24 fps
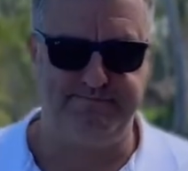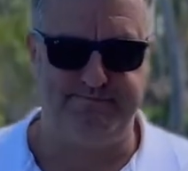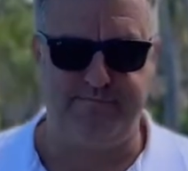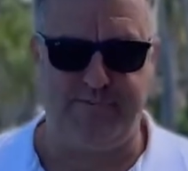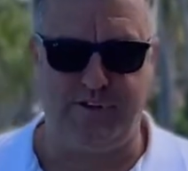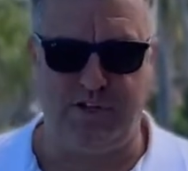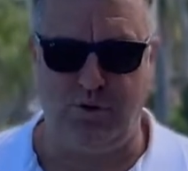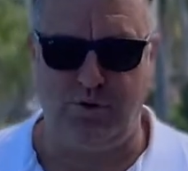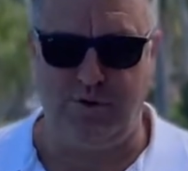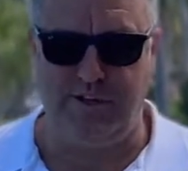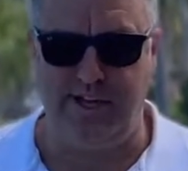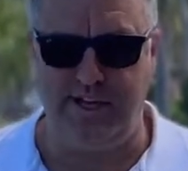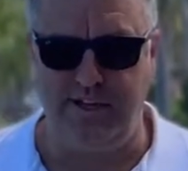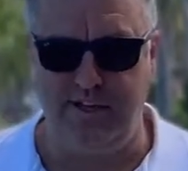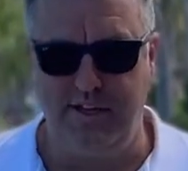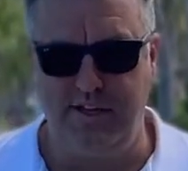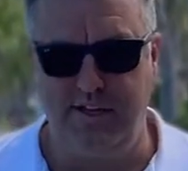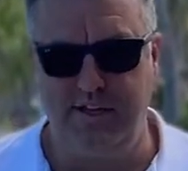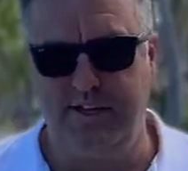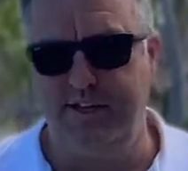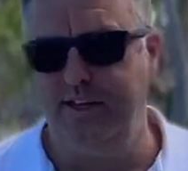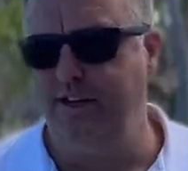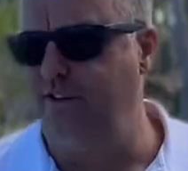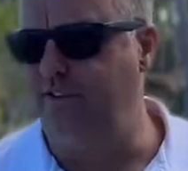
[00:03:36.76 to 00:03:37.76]
Okay?
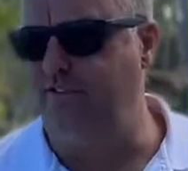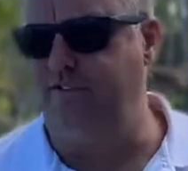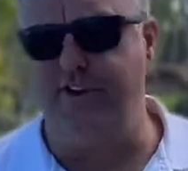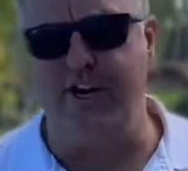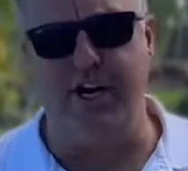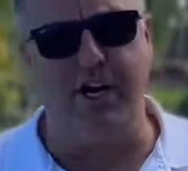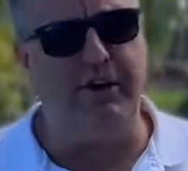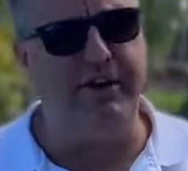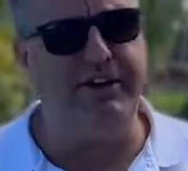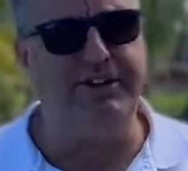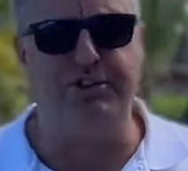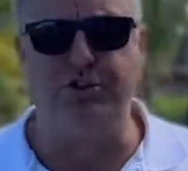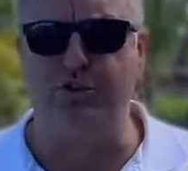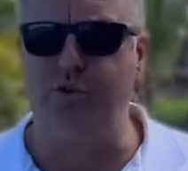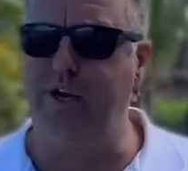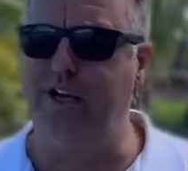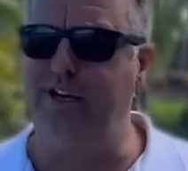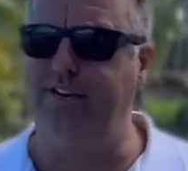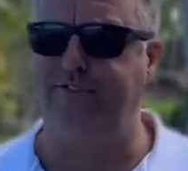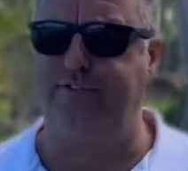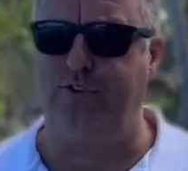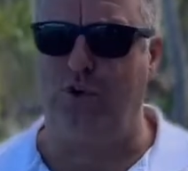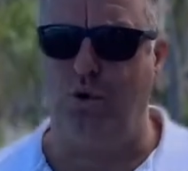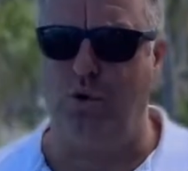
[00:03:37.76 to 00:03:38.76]
Very
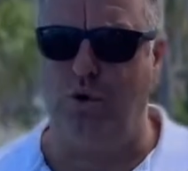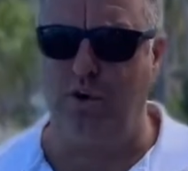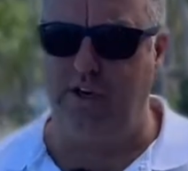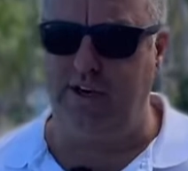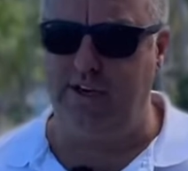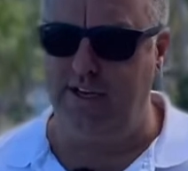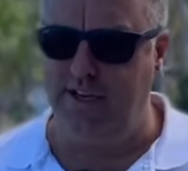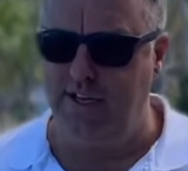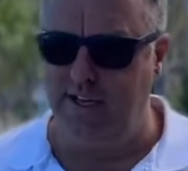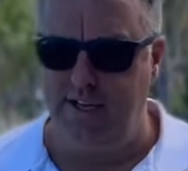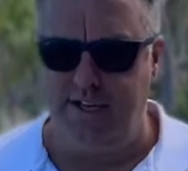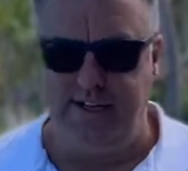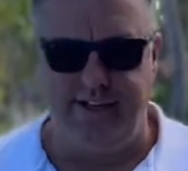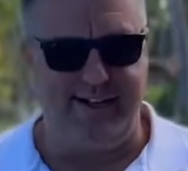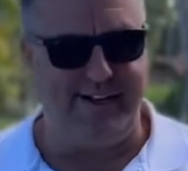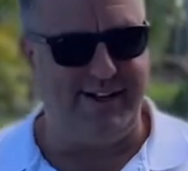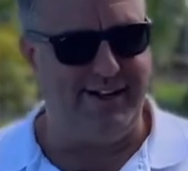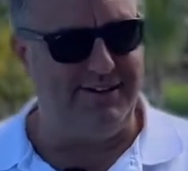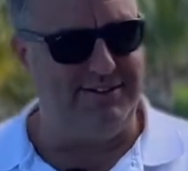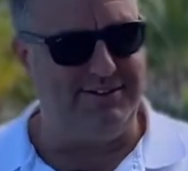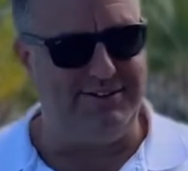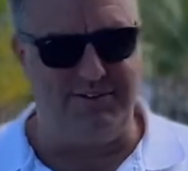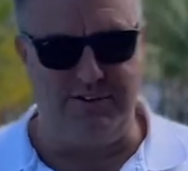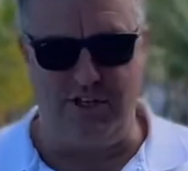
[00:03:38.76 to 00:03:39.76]
straightforward.
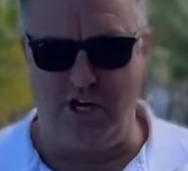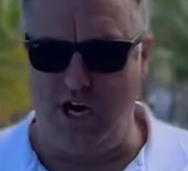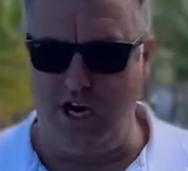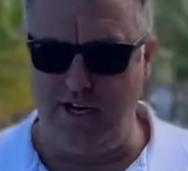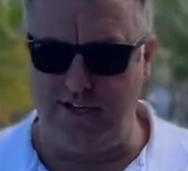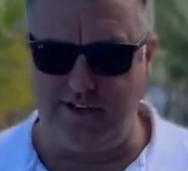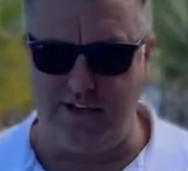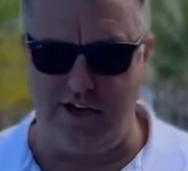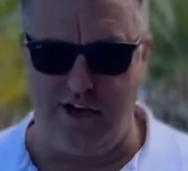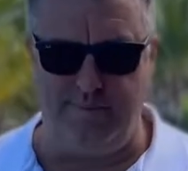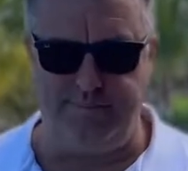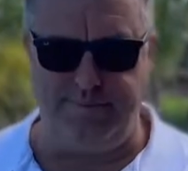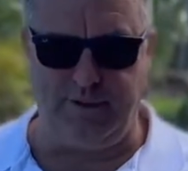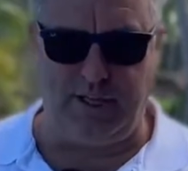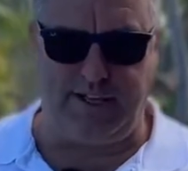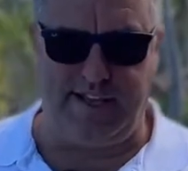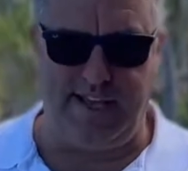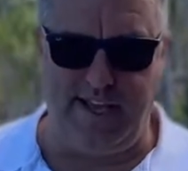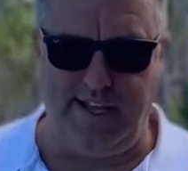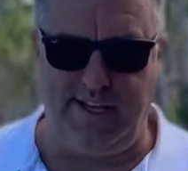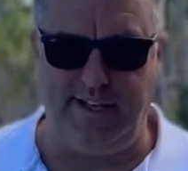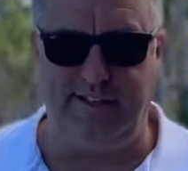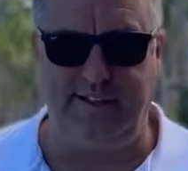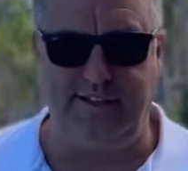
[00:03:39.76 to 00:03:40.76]
It's not
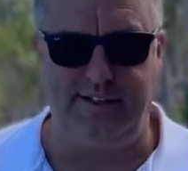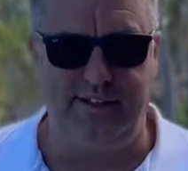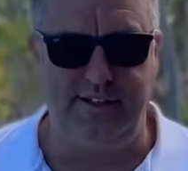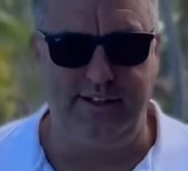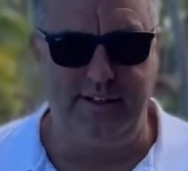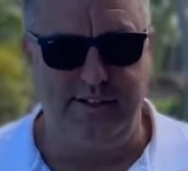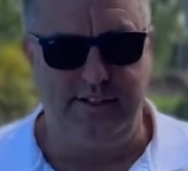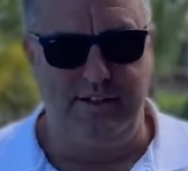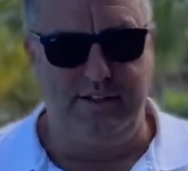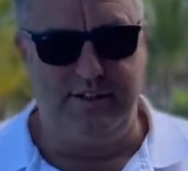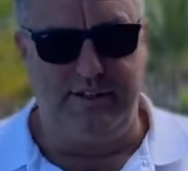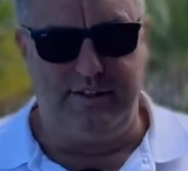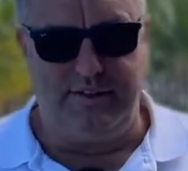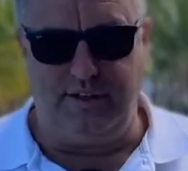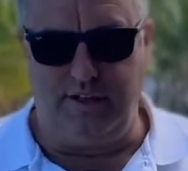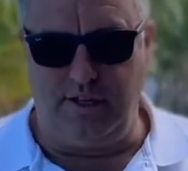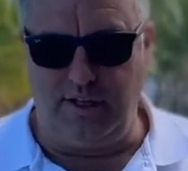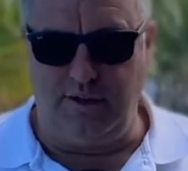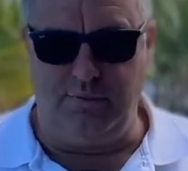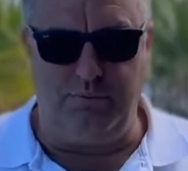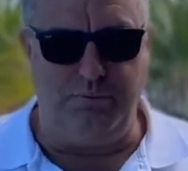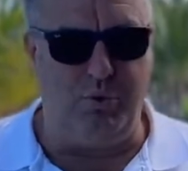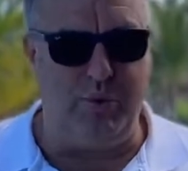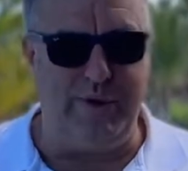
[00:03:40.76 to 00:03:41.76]
complicated.
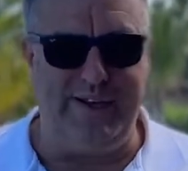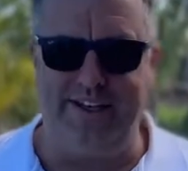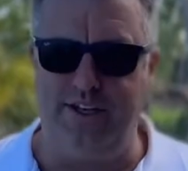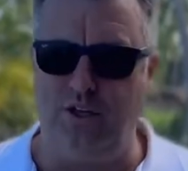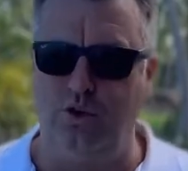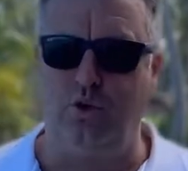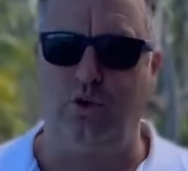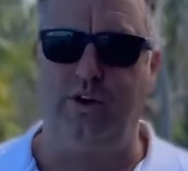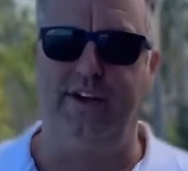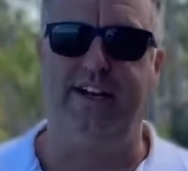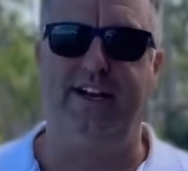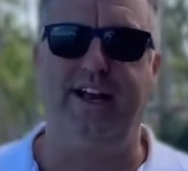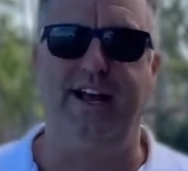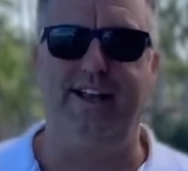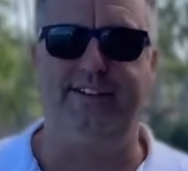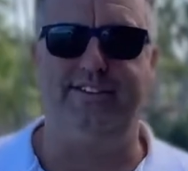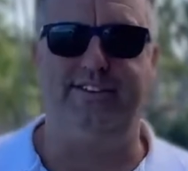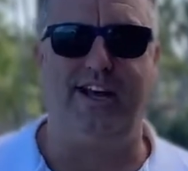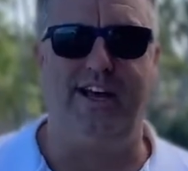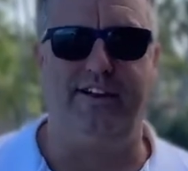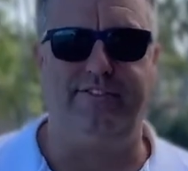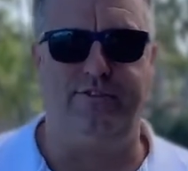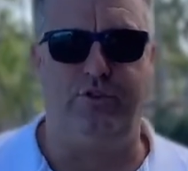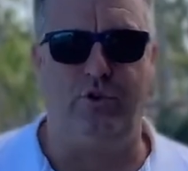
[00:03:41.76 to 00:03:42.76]
We can organize
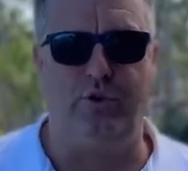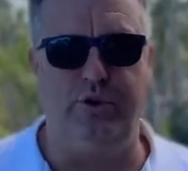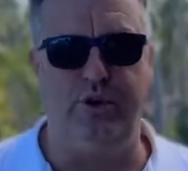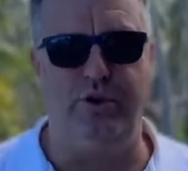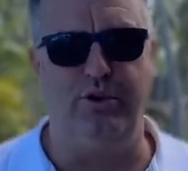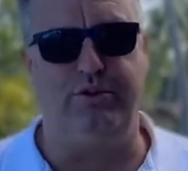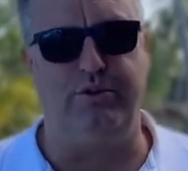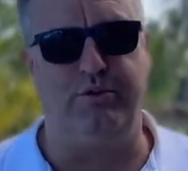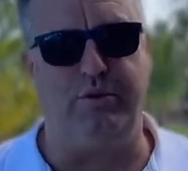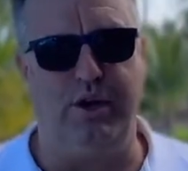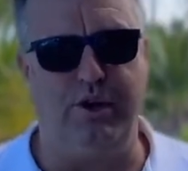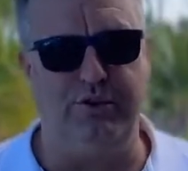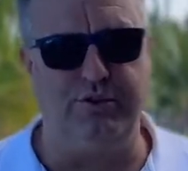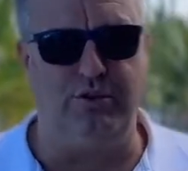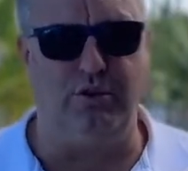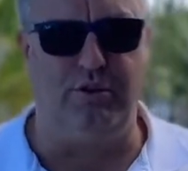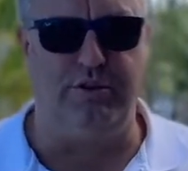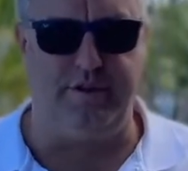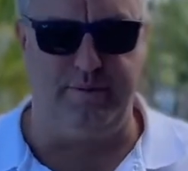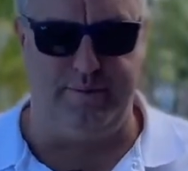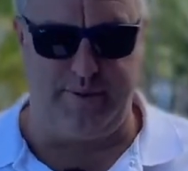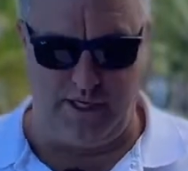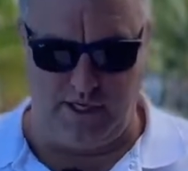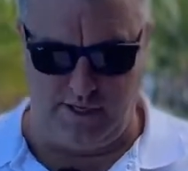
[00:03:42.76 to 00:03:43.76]
that for you throughout North
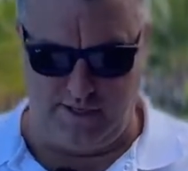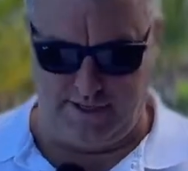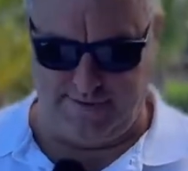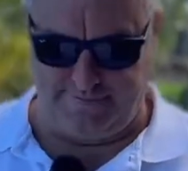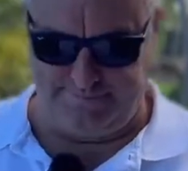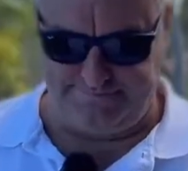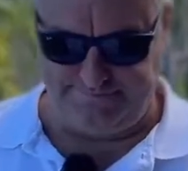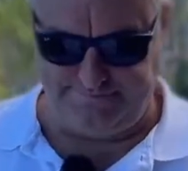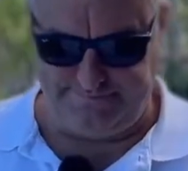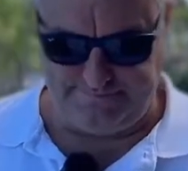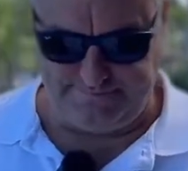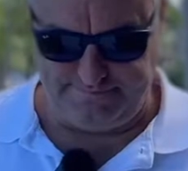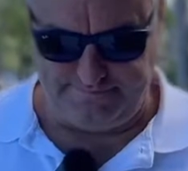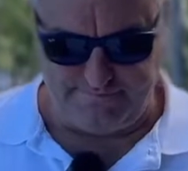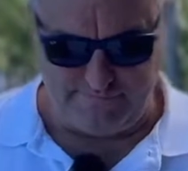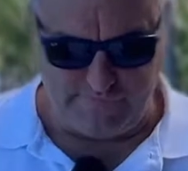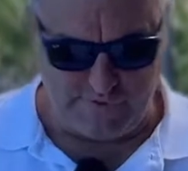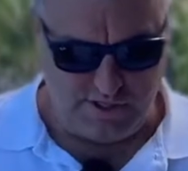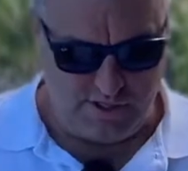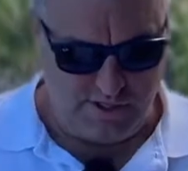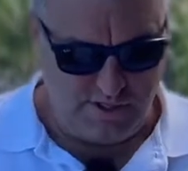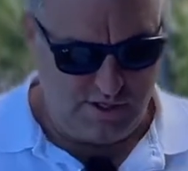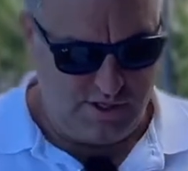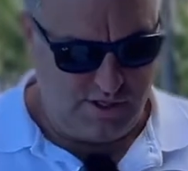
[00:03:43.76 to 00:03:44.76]
America.
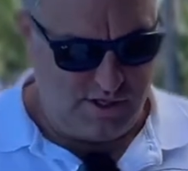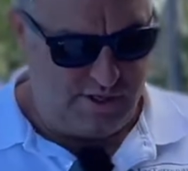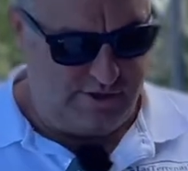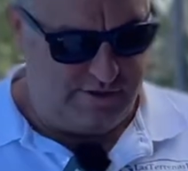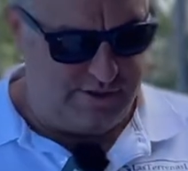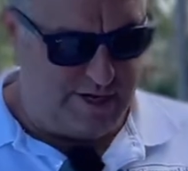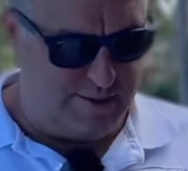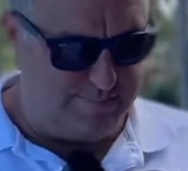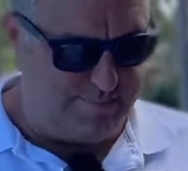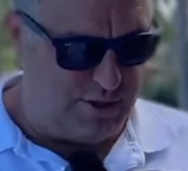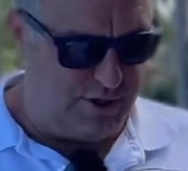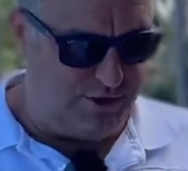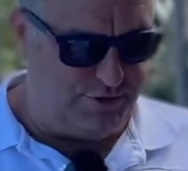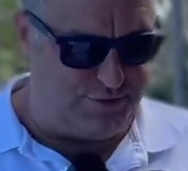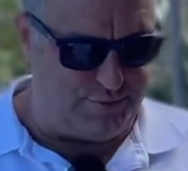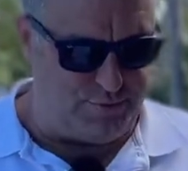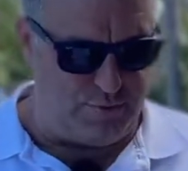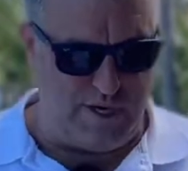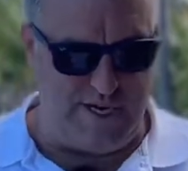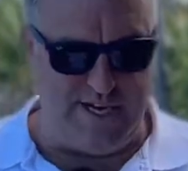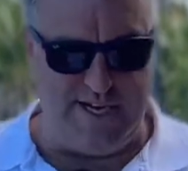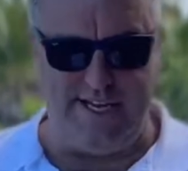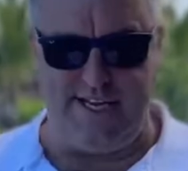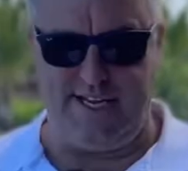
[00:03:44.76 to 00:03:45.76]
Number
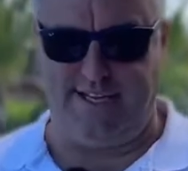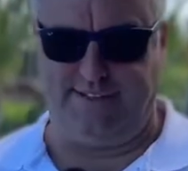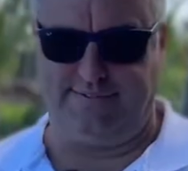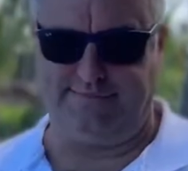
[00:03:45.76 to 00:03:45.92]
three,